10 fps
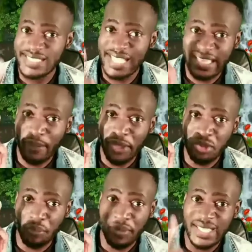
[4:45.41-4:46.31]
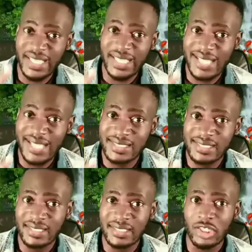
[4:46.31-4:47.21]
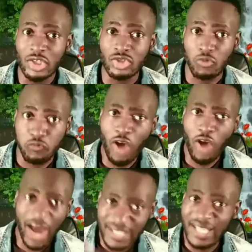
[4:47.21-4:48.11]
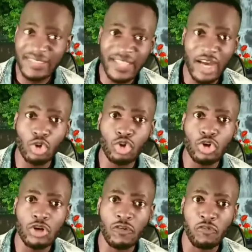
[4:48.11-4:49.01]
like they manipulated us to fall under their rule,